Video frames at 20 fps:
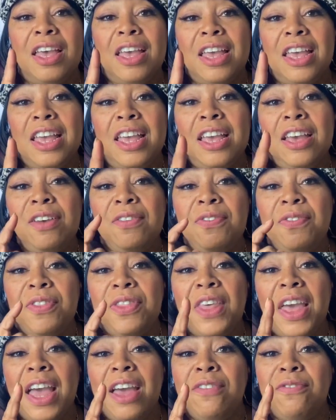
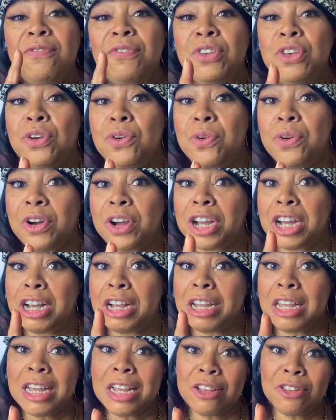If that viewer
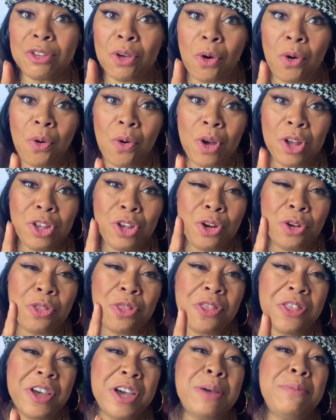clicks on your
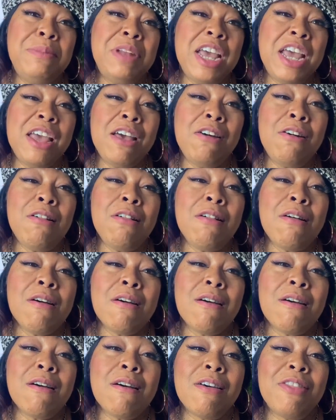thumbnail,
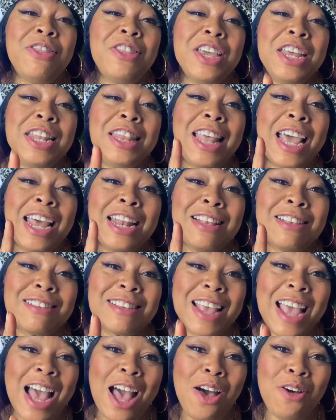then that is
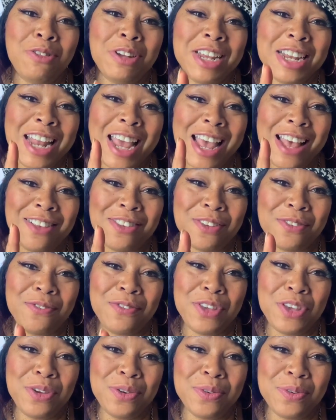counted as a
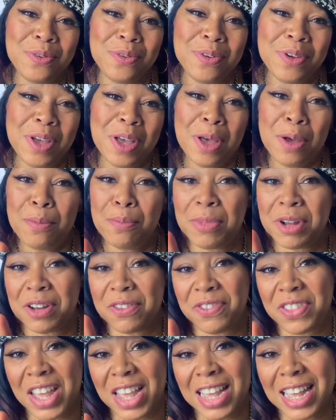view. But
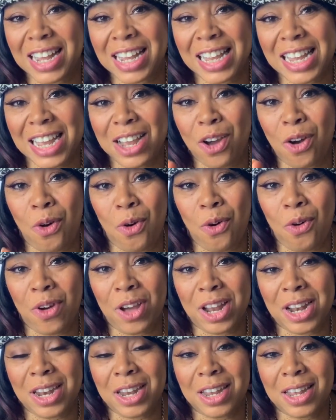if they click
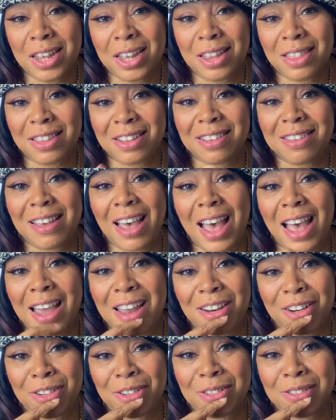on the
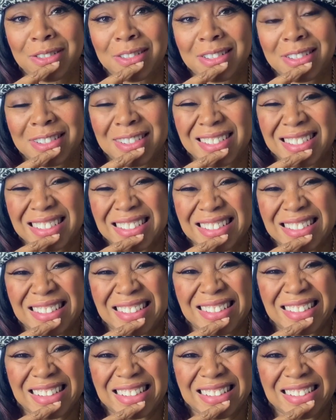title,
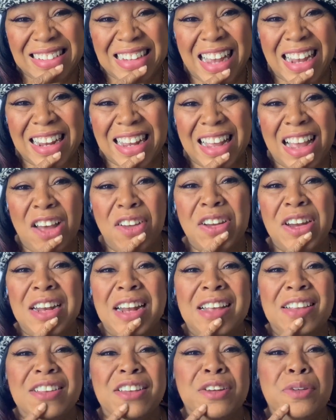that's not counted
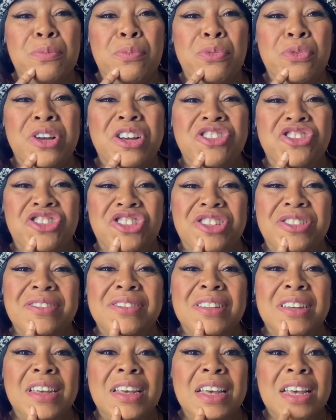as an impression.
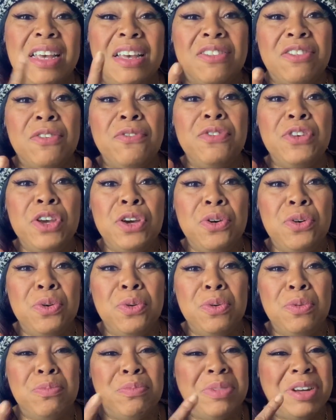It's a
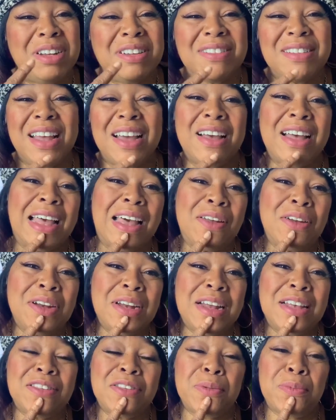view, but it's not counted
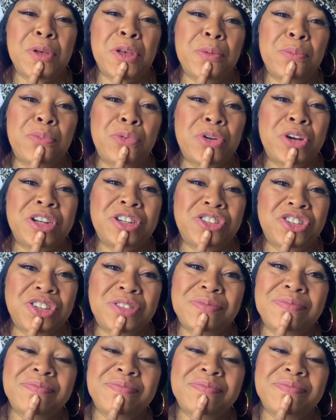as an impression.